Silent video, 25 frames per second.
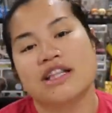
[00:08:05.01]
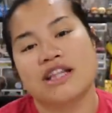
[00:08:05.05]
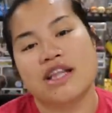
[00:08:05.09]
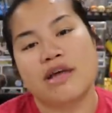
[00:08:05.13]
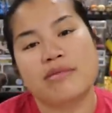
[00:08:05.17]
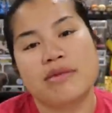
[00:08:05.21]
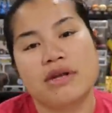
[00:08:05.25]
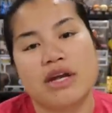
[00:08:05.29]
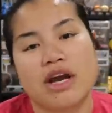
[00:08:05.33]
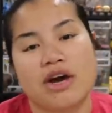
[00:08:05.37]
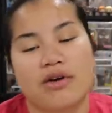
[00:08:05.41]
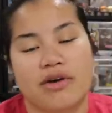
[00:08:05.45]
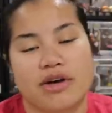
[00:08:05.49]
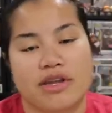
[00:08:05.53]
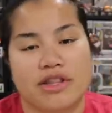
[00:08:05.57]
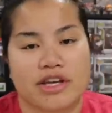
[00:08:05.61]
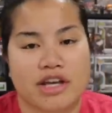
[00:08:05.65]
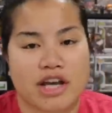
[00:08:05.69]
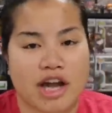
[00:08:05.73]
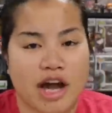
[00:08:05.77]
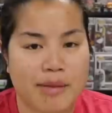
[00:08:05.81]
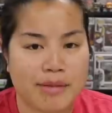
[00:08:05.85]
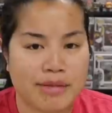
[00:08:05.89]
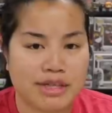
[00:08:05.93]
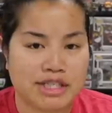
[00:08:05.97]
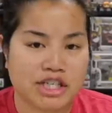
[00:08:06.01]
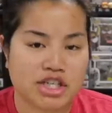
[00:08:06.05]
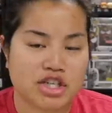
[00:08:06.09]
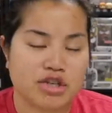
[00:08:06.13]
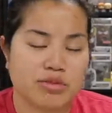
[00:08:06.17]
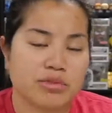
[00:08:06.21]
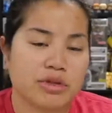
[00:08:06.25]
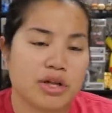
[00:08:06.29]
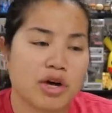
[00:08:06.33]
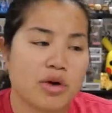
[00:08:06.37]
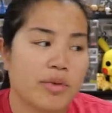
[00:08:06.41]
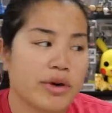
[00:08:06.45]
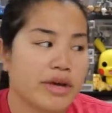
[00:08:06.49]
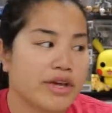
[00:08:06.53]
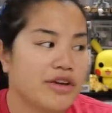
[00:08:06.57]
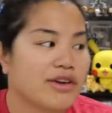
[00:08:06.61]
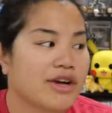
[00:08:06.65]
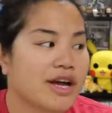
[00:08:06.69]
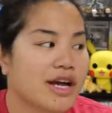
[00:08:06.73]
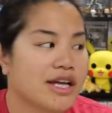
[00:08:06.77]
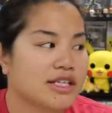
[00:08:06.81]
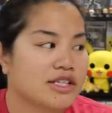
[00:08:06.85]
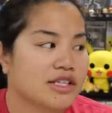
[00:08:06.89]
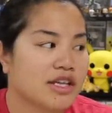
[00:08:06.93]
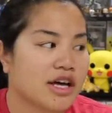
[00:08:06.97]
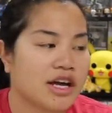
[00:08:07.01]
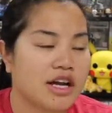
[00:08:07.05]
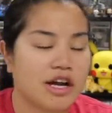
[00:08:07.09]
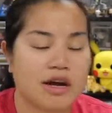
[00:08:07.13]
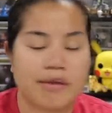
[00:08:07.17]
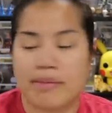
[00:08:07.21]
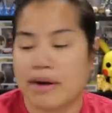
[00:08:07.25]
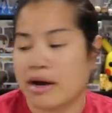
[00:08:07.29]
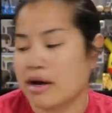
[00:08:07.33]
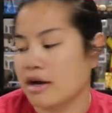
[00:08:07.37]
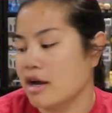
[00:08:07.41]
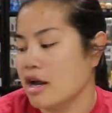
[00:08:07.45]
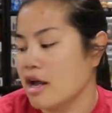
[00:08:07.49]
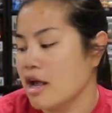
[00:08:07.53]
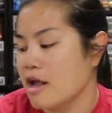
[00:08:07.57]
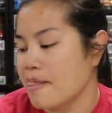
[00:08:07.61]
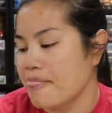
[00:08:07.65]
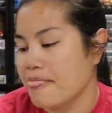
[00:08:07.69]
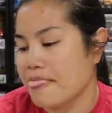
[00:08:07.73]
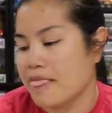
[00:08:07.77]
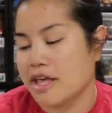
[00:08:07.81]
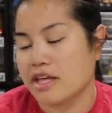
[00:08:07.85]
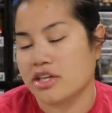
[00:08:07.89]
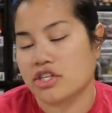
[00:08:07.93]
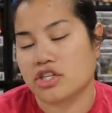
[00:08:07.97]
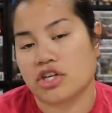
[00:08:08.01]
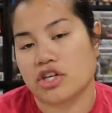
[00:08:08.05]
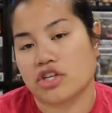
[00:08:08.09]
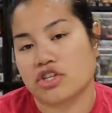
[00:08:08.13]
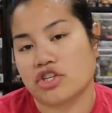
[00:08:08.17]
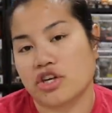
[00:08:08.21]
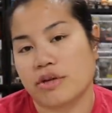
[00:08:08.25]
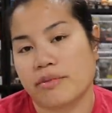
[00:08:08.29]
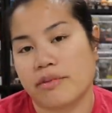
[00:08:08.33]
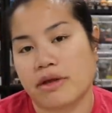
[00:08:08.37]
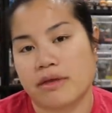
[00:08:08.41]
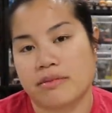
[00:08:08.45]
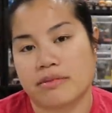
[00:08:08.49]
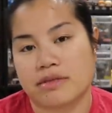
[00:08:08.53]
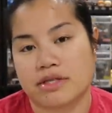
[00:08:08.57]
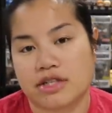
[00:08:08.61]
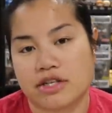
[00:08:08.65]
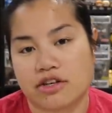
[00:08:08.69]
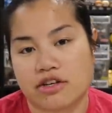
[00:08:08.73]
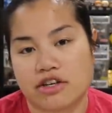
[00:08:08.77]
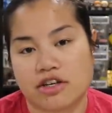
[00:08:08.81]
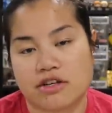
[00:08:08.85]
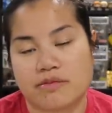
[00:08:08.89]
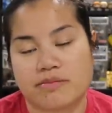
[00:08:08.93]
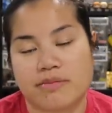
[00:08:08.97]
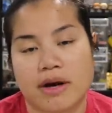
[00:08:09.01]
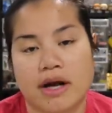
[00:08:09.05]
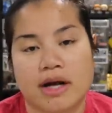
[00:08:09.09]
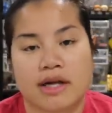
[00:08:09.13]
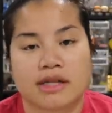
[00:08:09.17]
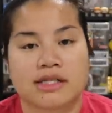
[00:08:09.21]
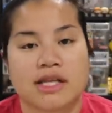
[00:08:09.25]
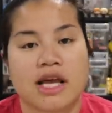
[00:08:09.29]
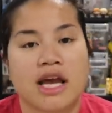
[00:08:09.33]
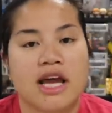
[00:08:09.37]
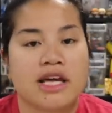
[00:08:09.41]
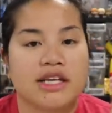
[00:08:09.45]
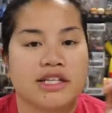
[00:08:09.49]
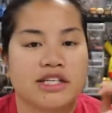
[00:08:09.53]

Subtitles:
Let me know in the comment section below what you guys thought about this Shumi Mysterious box.